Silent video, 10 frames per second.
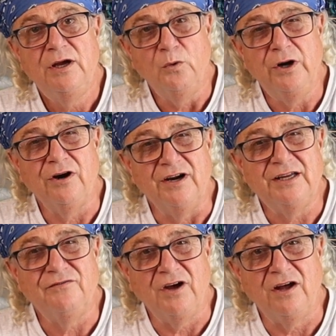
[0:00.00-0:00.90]
We are
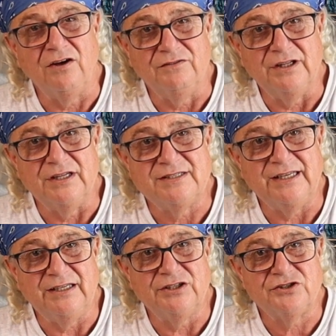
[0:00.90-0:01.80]
involved in this
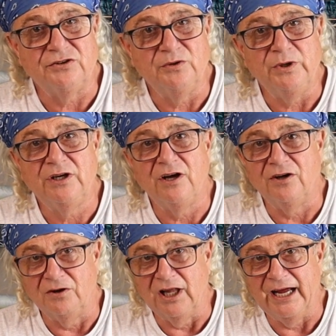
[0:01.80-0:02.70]
industry we
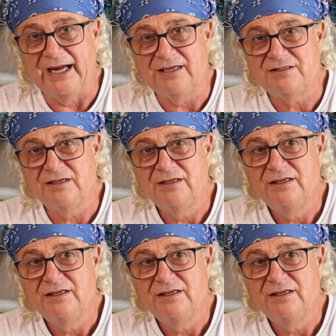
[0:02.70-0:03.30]
call glass,